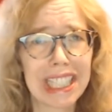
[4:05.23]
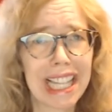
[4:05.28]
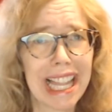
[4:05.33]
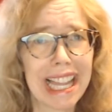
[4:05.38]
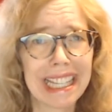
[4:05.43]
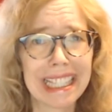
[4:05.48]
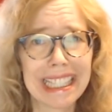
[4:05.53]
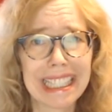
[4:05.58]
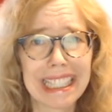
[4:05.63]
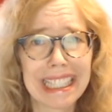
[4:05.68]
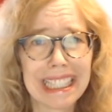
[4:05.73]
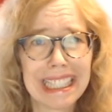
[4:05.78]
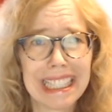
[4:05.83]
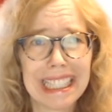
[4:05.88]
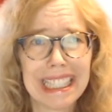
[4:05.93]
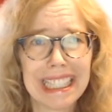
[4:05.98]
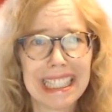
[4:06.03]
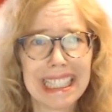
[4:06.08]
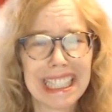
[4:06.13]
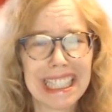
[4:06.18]
like
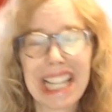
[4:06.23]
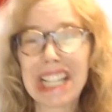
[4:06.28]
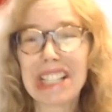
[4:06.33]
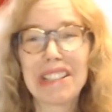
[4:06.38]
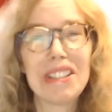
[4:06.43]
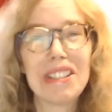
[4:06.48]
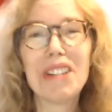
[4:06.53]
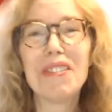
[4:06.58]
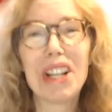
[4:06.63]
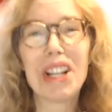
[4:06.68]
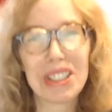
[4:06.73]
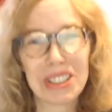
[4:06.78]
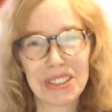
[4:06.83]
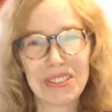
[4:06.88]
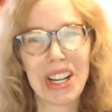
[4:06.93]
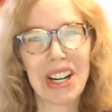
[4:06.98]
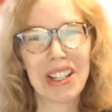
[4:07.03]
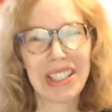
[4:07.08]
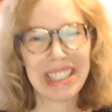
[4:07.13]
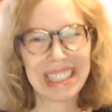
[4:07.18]
so much
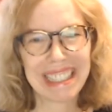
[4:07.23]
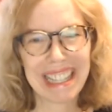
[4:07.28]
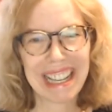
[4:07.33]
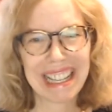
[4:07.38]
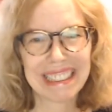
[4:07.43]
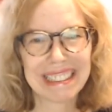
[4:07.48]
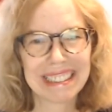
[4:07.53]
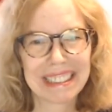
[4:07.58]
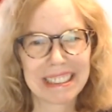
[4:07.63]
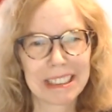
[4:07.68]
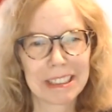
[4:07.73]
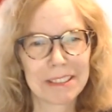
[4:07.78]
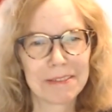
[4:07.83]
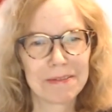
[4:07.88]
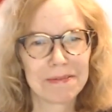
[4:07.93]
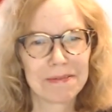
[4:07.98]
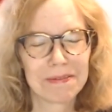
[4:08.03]
fairy dust.